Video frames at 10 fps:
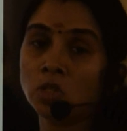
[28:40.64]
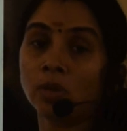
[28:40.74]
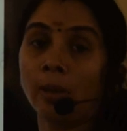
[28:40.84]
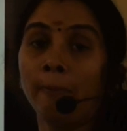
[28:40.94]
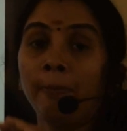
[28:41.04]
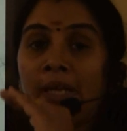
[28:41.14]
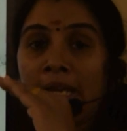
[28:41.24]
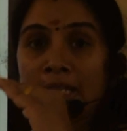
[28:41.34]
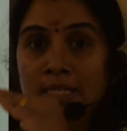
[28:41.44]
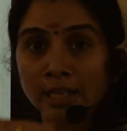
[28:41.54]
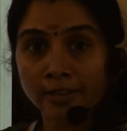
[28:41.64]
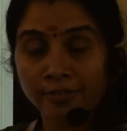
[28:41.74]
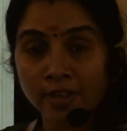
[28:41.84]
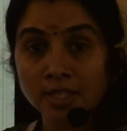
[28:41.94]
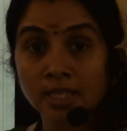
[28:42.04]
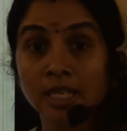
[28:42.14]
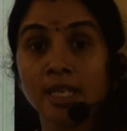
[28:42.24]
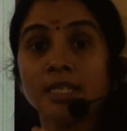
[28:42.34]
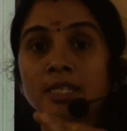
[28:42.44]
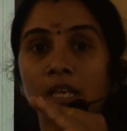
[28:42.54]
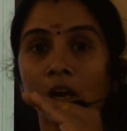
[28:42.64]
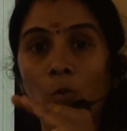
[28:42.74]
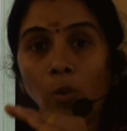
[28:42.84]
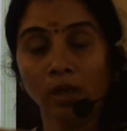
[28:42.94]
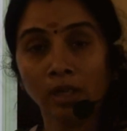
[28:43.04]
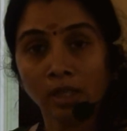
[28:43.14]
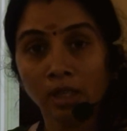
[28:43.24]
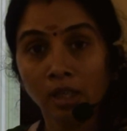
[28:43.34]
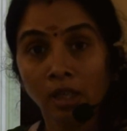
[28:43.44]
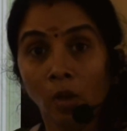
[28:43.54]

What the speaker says: So, complete surface is covered